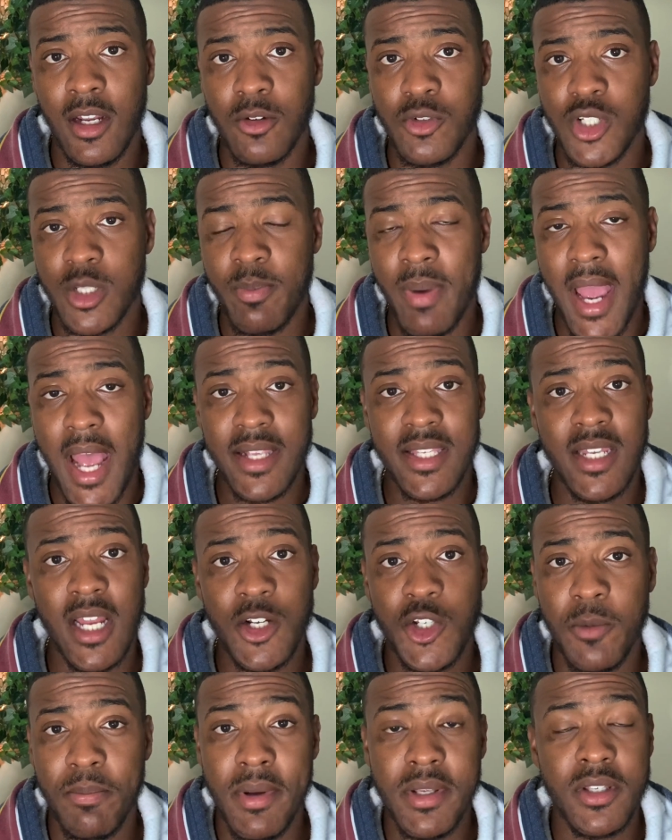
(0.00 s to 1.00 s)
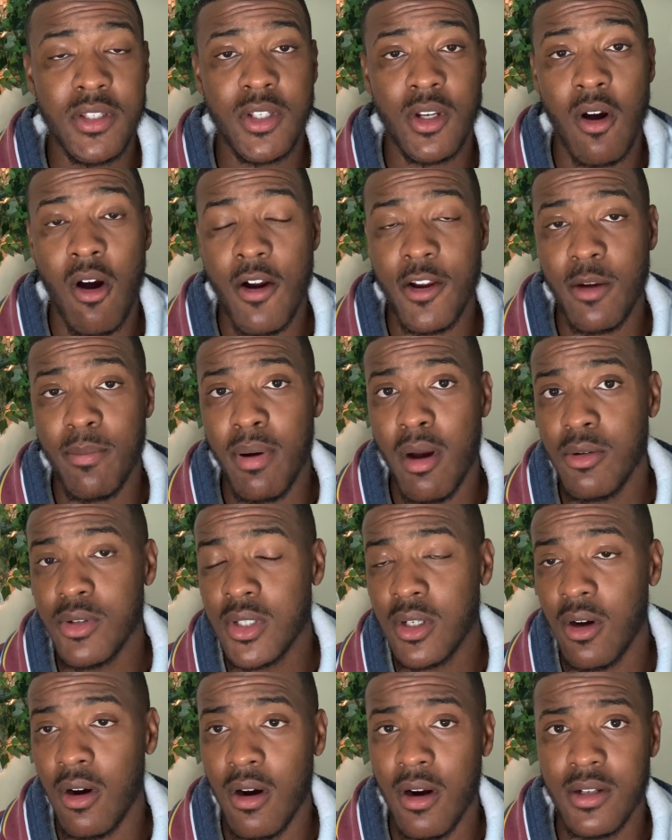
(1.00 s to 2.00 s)
just passing out your business card, your
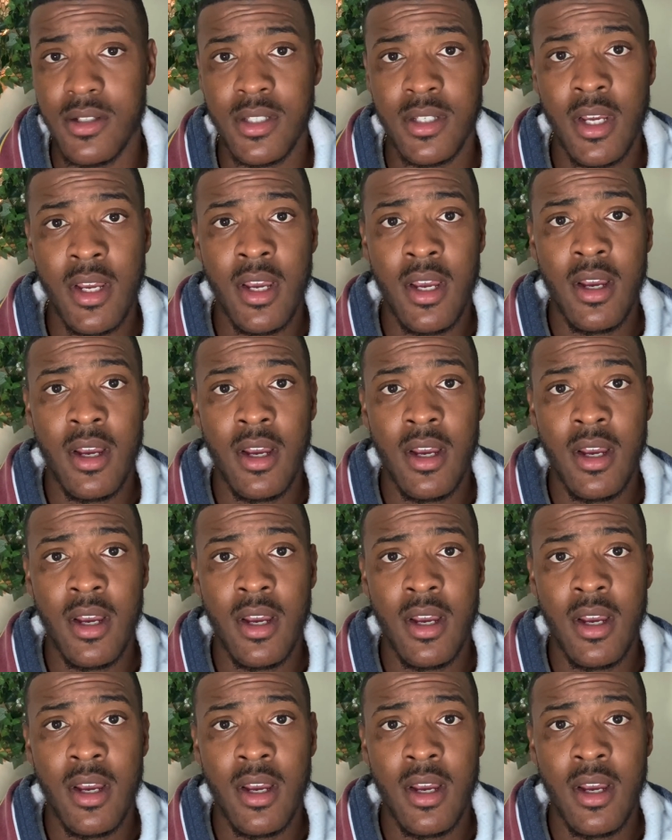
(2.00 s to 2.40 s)
postcards,